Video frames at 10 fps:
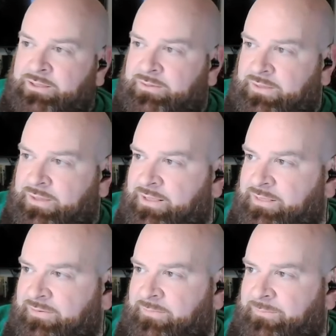
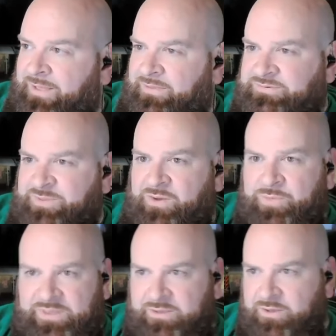That was about a
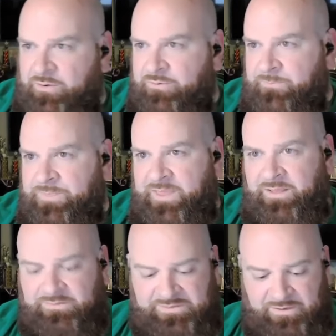week ago.
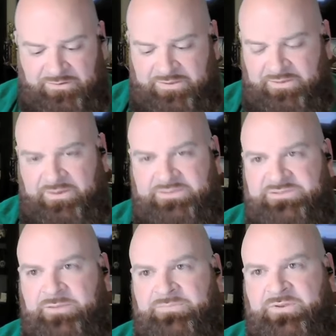Elle Duncan had
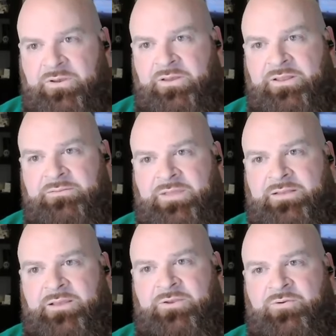jumped on
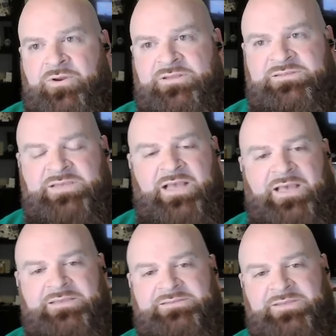and
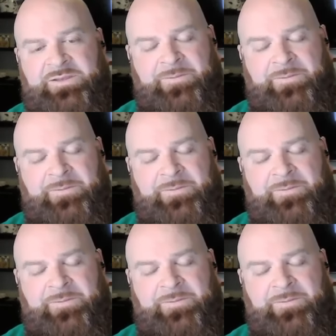criticized